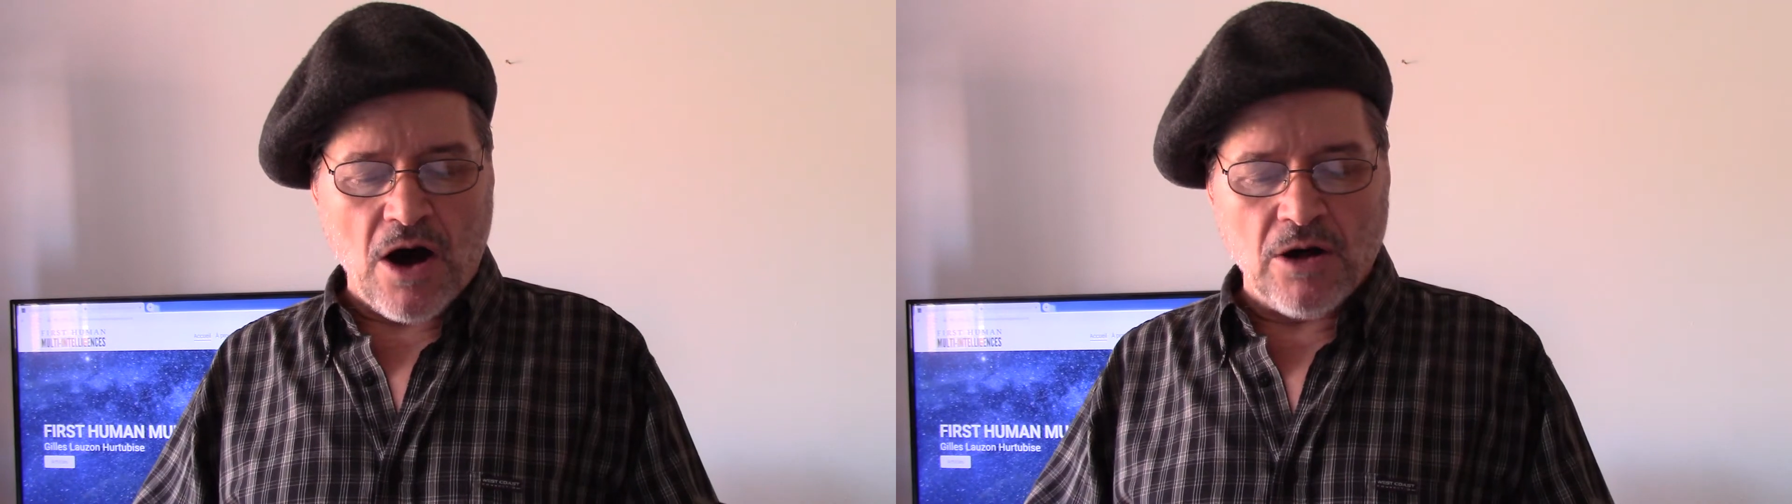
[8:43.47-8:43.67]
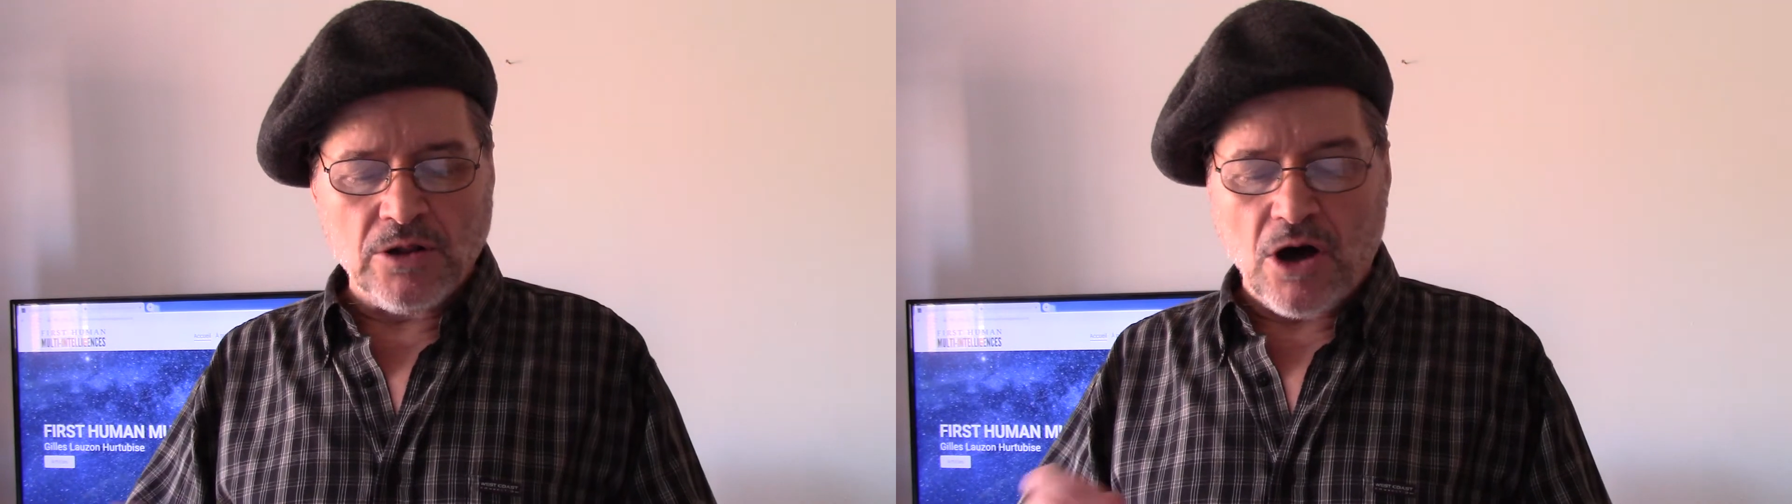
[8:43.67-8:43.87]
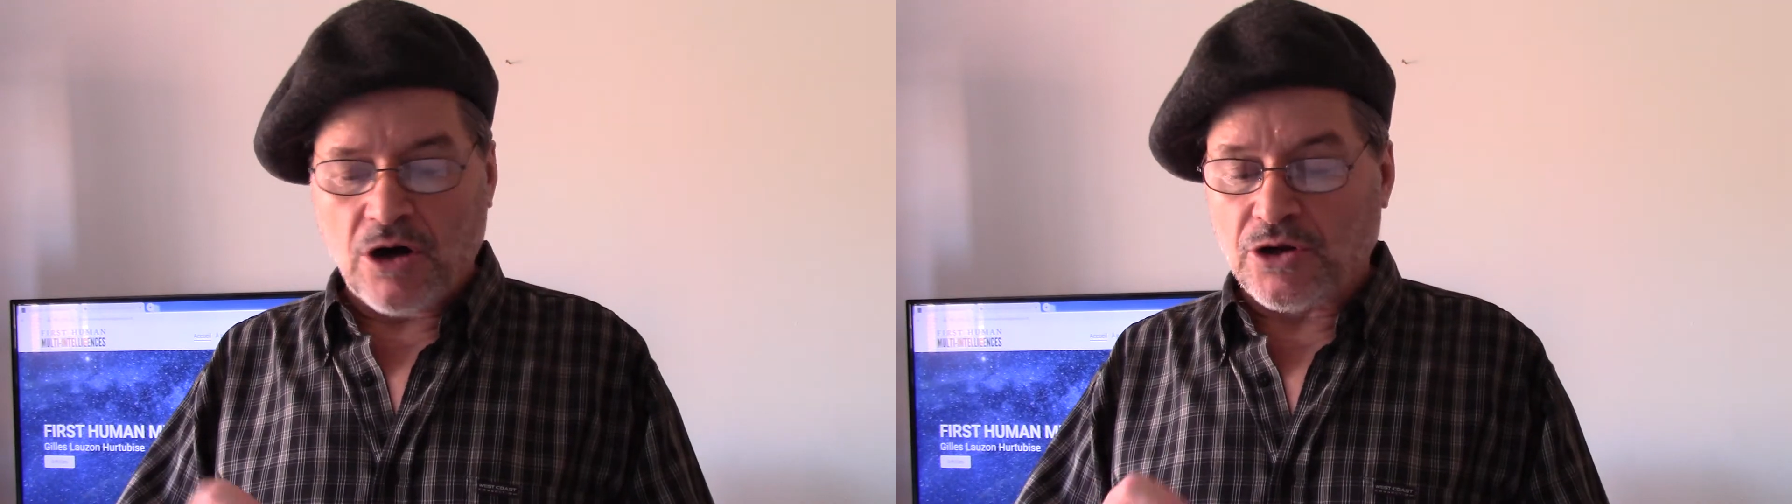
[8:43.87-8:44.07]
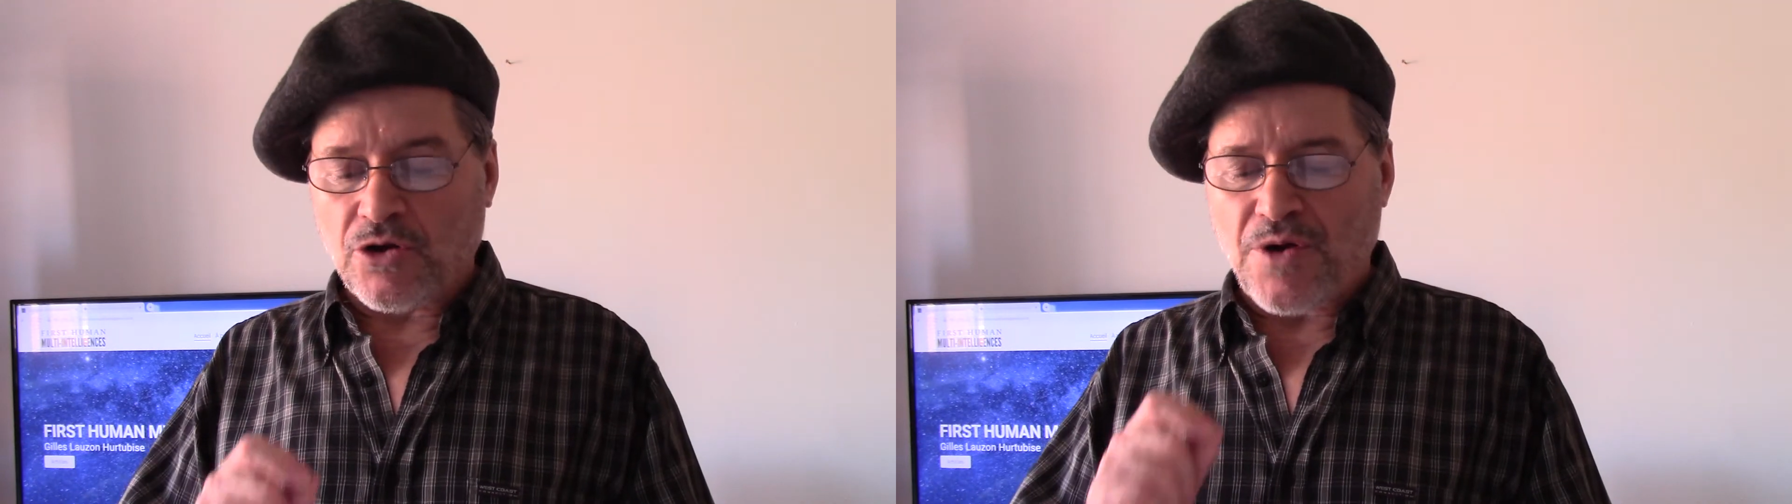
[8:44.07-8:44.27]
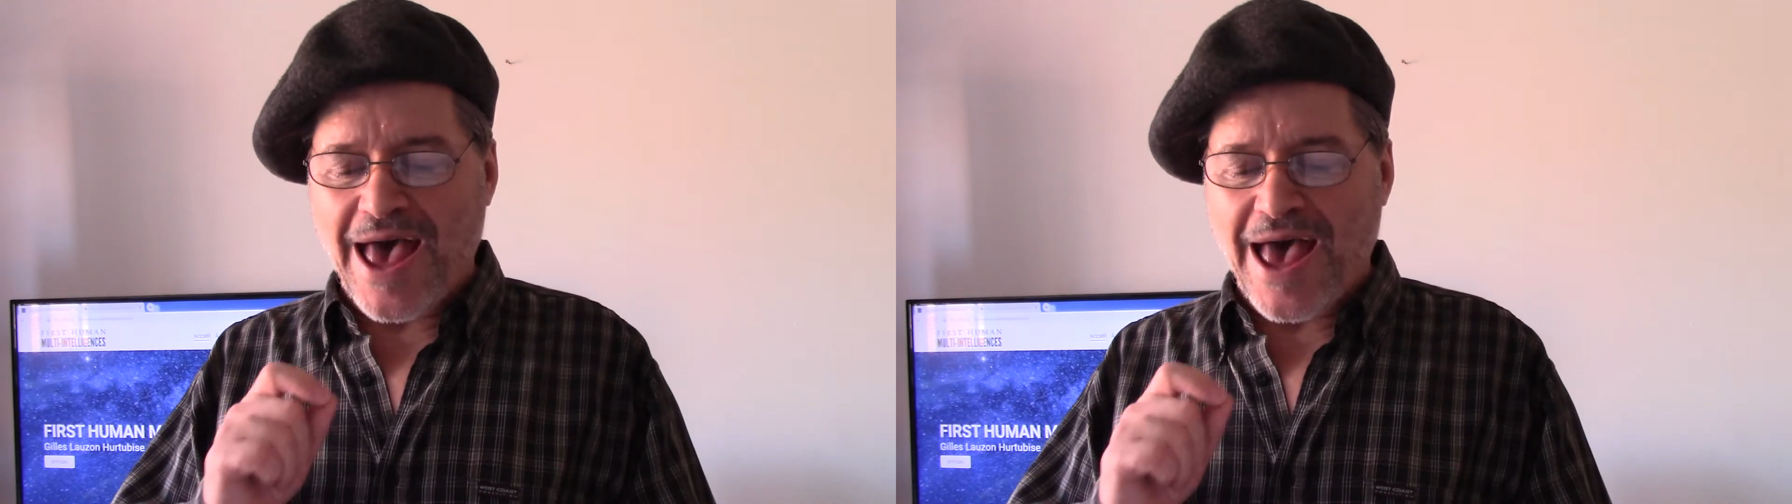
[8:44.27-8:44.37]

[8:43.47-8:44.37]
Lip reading: all other